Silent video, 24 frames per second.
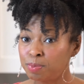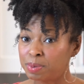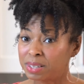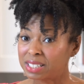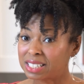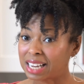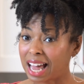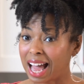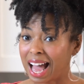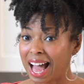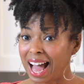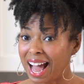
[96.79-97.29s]

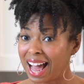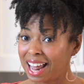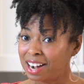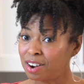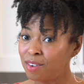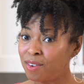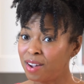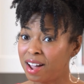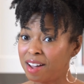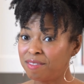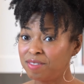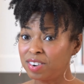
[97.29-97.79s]
Because I
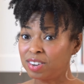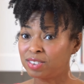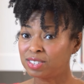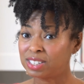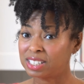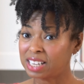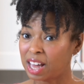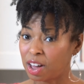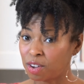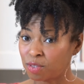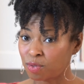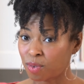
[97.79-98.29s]
don't have no
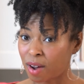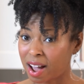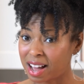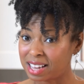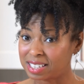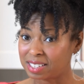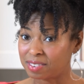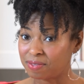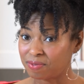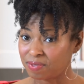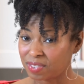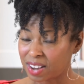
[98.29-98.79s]

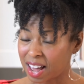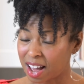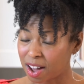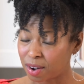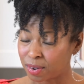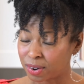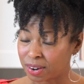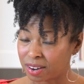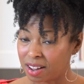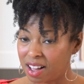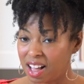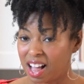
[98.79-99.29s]
self-rising
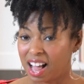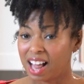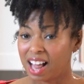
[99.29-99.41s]
flour.